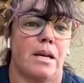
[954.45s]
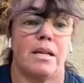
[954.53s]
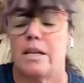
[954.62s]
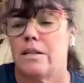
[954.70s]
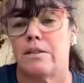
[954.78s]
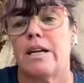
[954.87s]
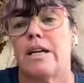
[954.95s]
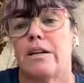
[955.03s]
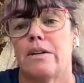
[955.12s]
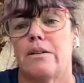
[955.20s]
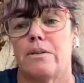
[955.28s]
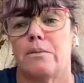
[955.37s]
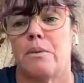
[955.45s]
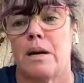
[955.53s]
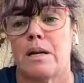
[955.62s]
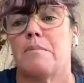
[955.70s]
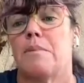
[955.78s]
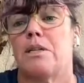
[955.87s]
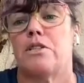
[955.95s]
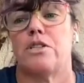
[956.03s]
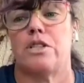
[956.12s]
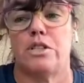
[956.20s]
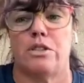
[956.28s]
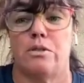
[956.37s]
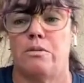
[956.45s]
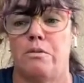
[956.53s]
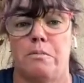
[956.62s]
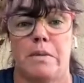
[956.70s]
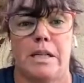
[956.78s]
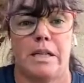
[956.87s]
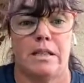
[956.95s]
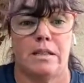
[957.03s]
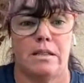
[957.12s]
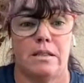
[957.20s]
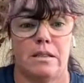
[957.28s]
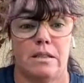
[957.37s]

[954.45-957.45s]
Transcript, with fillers: And I don't care. Why? Because she told me